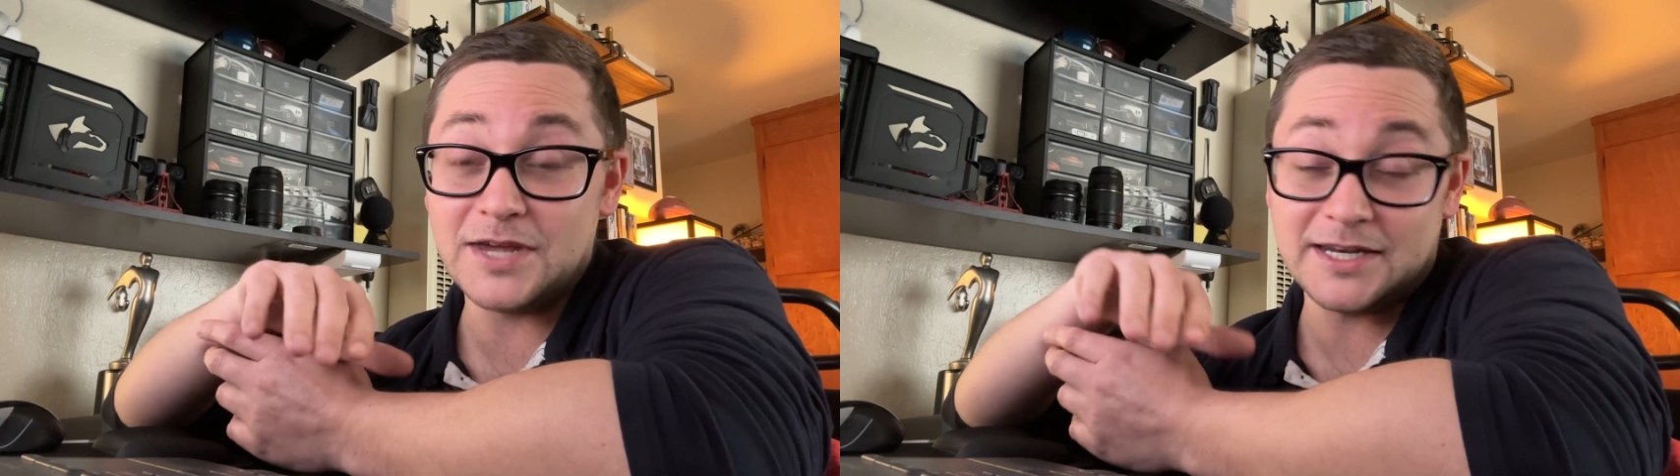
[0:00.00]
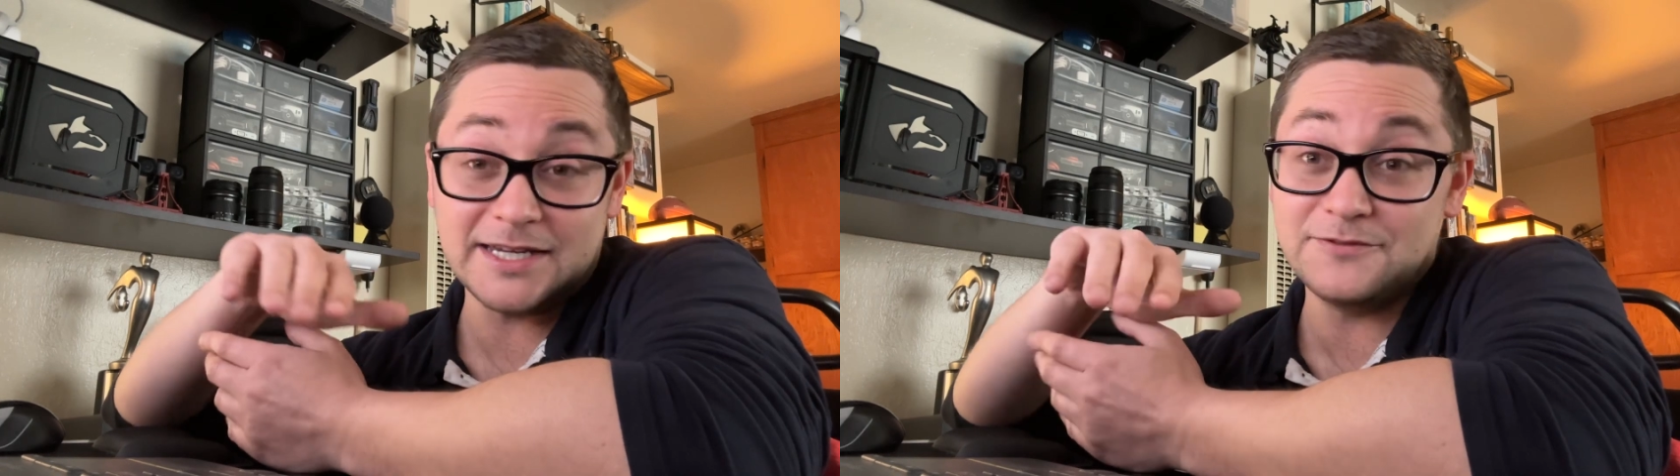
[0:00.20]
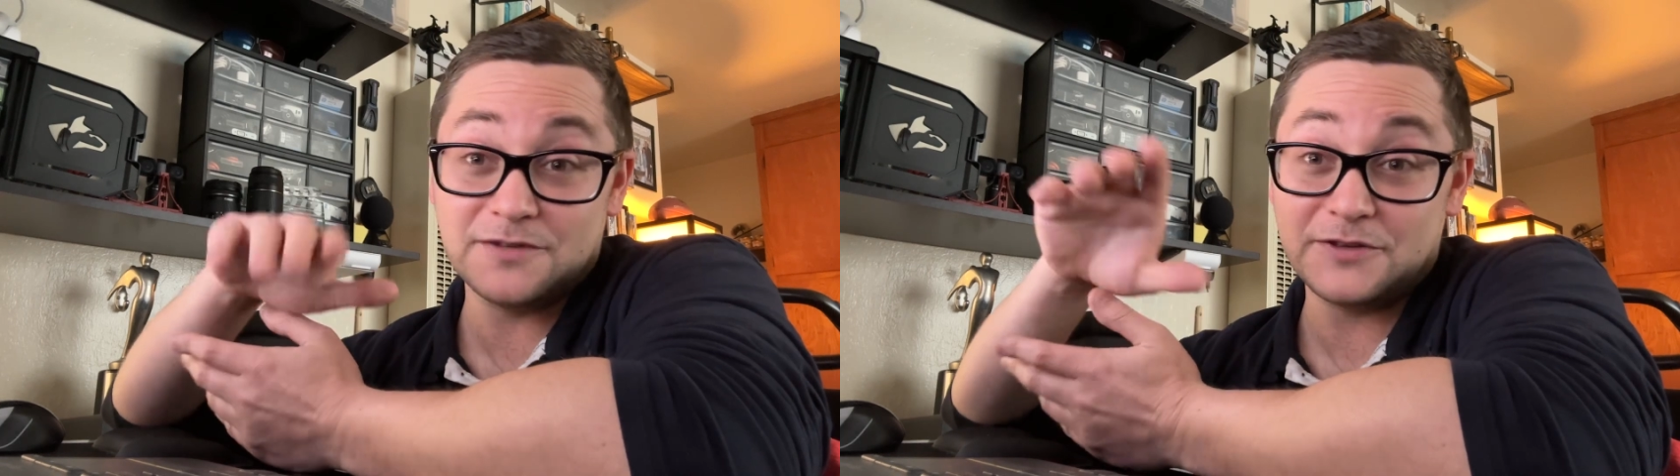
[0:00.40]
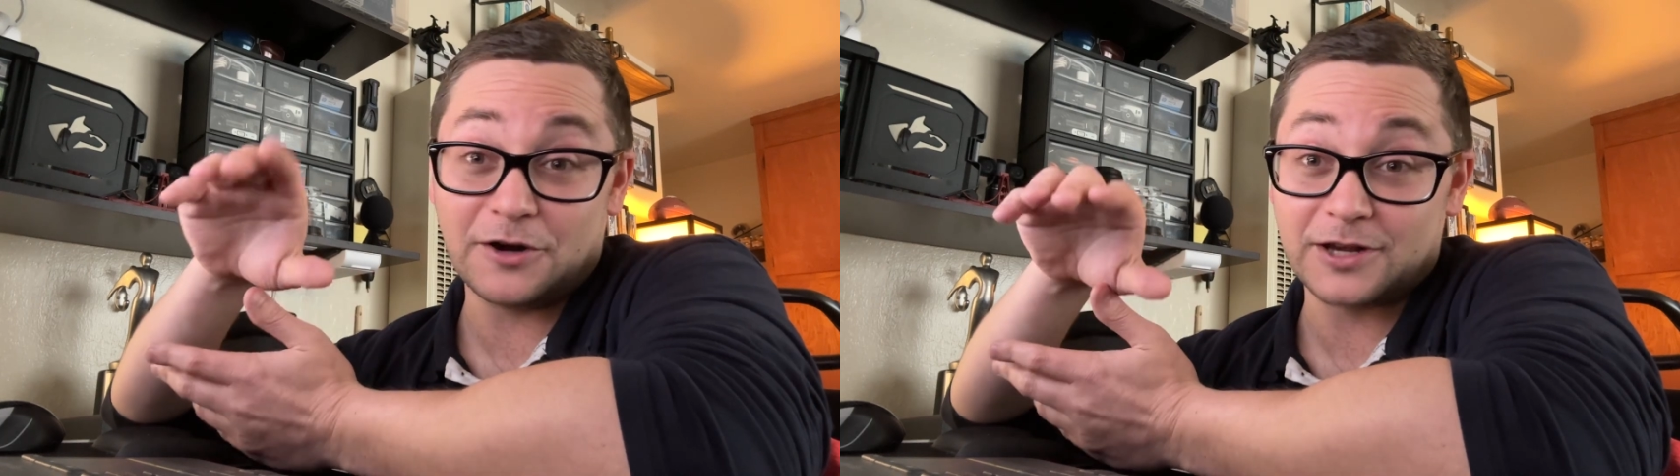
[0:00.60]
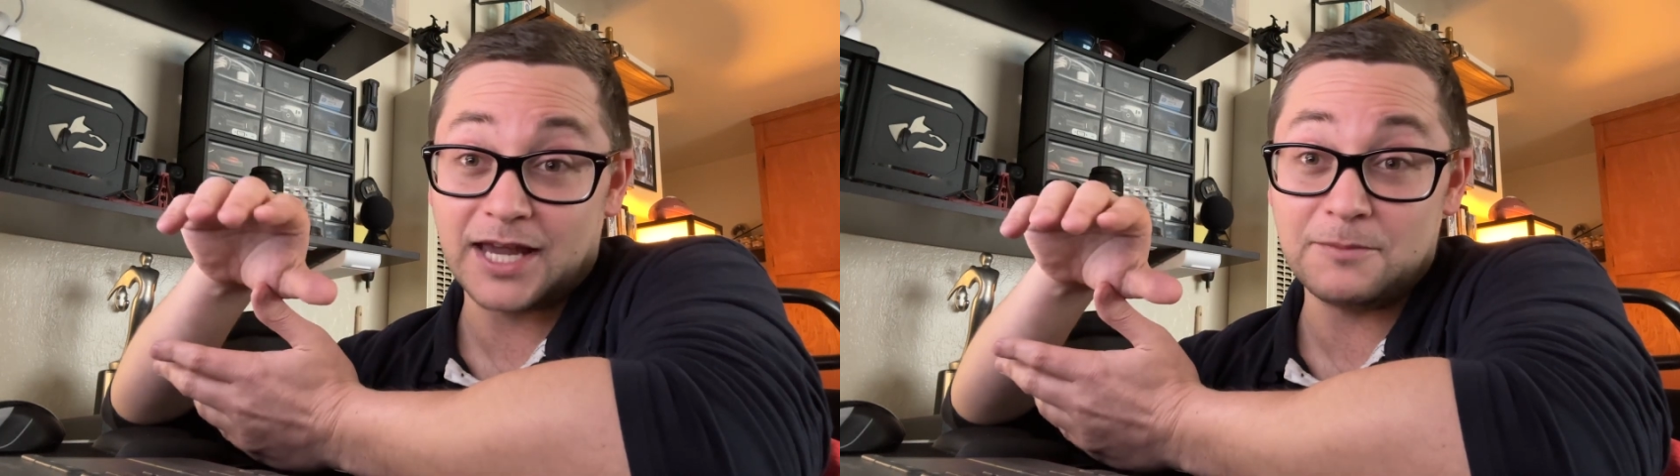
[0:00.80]
and even the
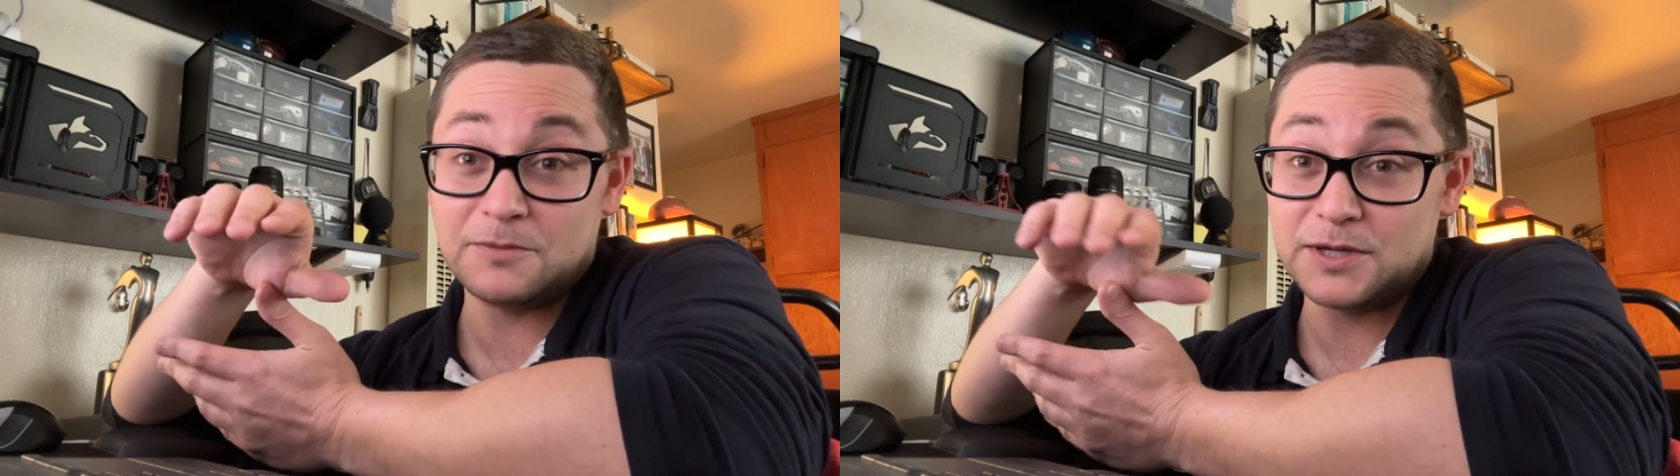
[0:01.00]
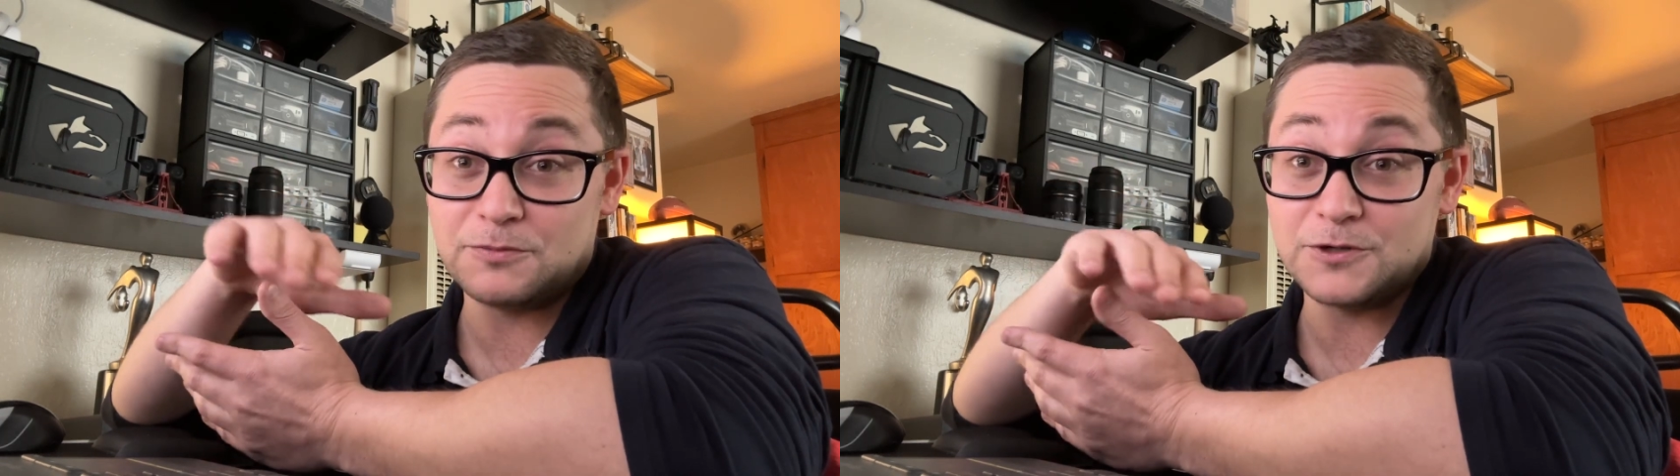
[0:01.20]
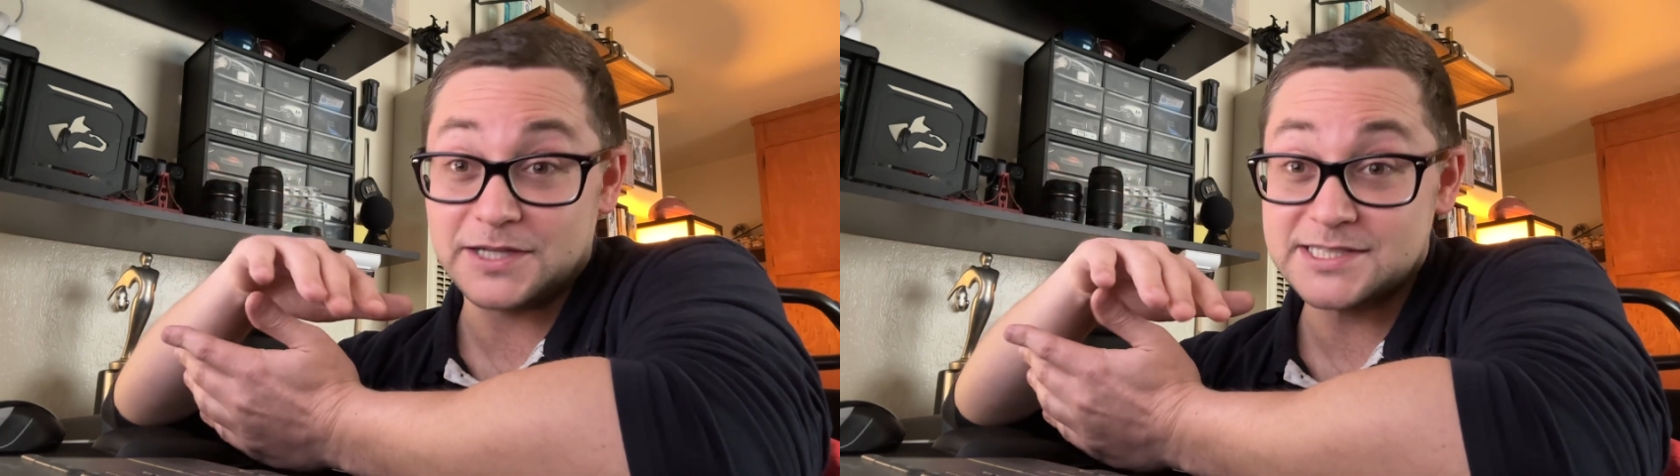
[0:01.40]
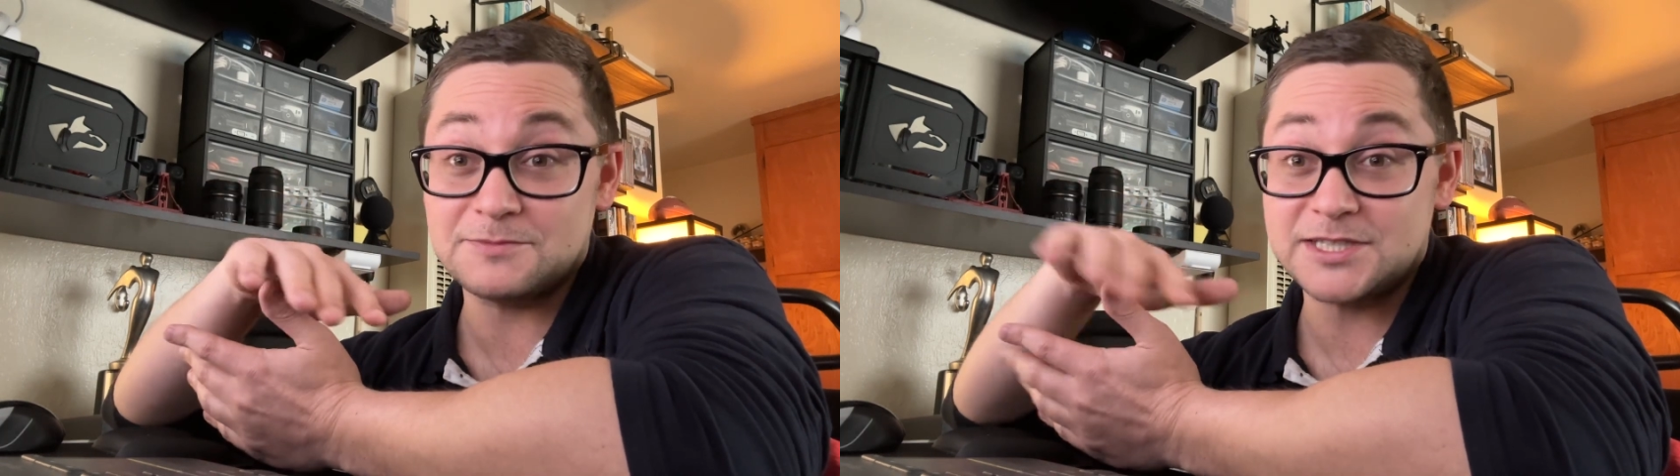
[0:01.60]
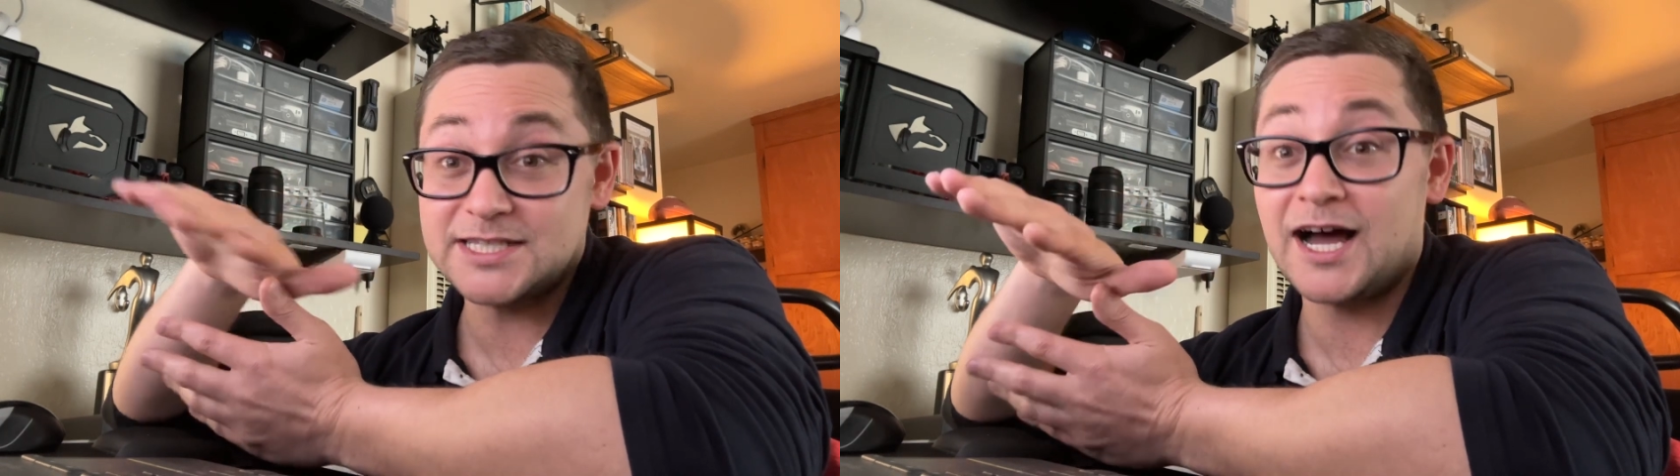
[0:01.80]
VR gaming people, like some
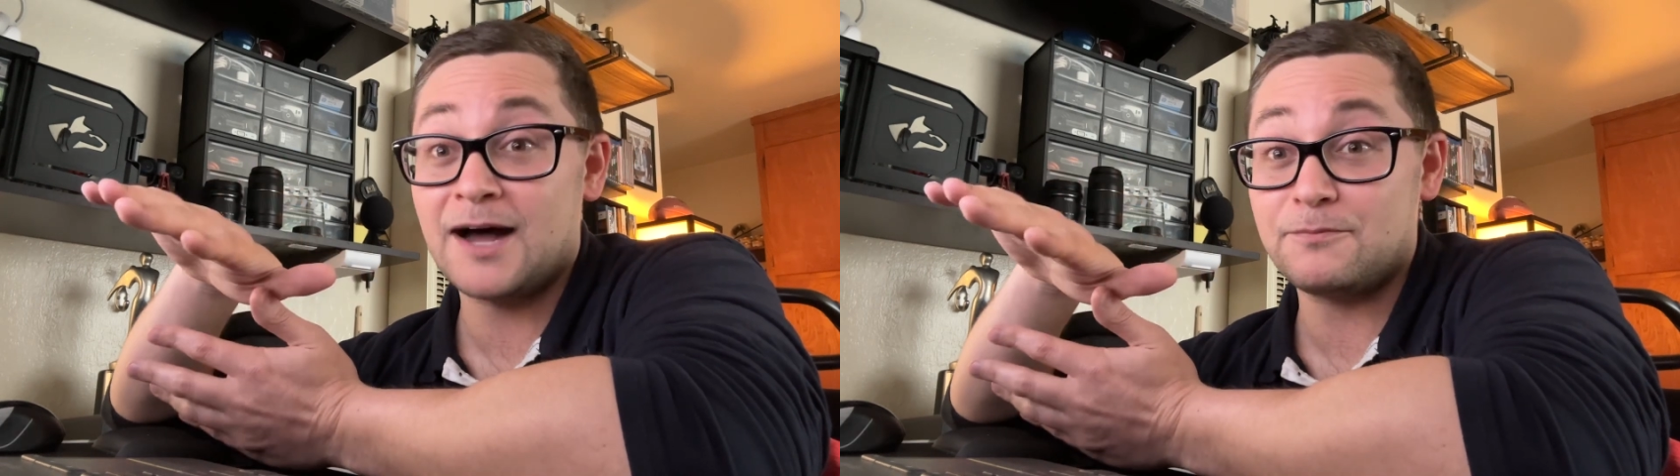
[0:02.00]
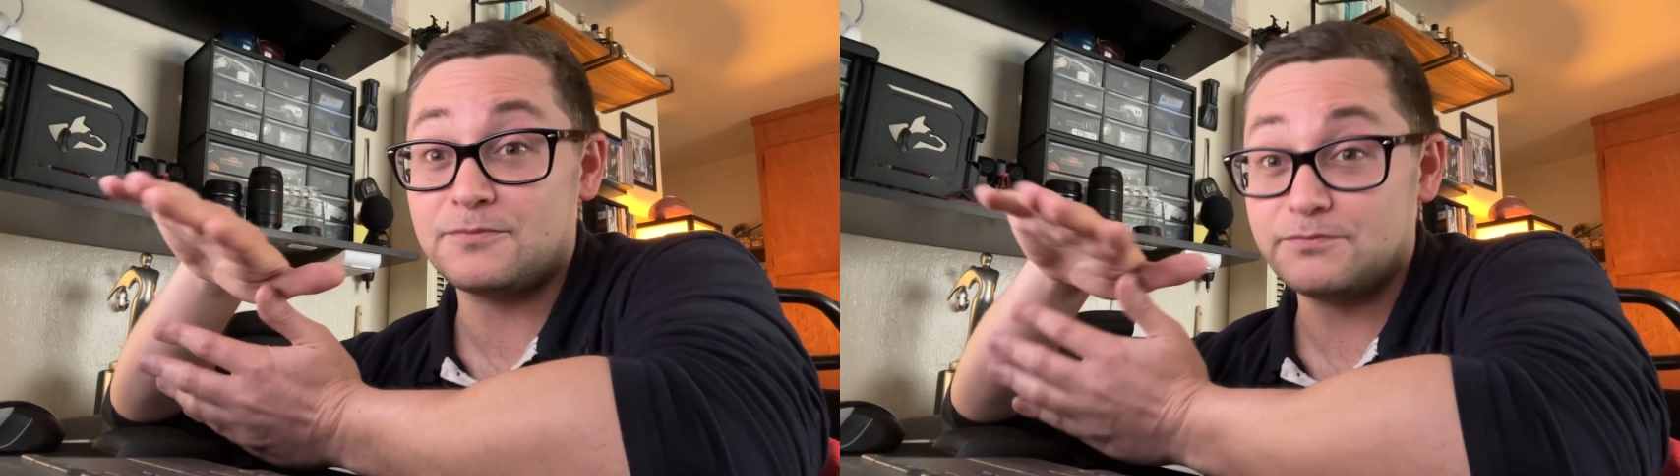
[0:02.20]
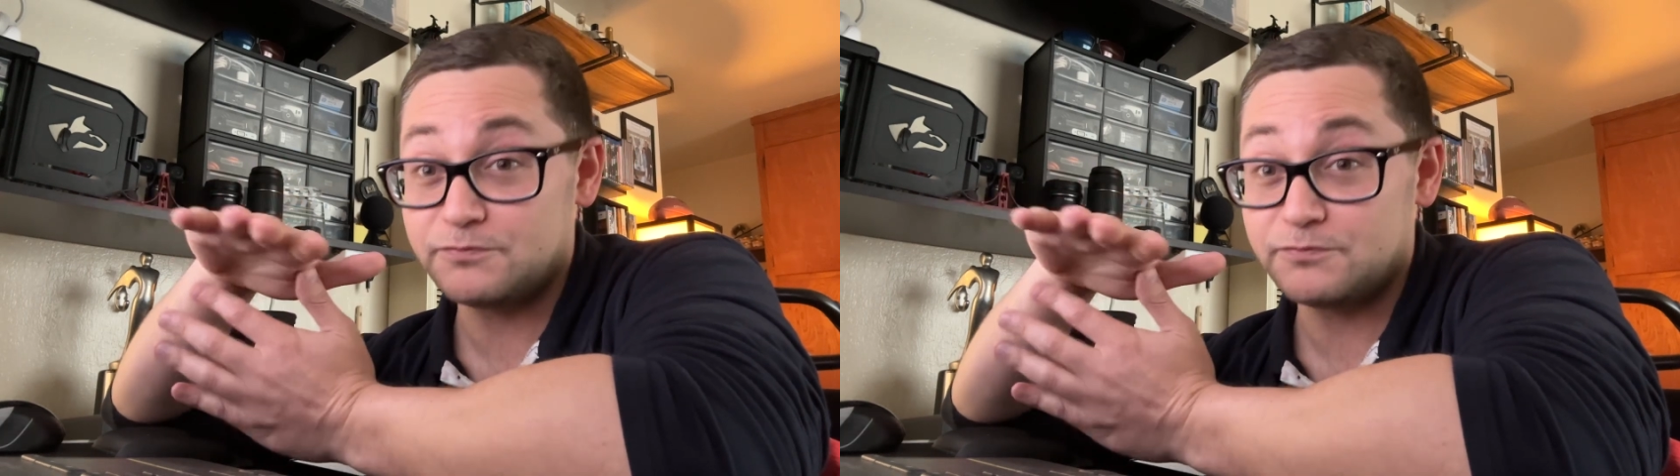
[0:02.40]
of the top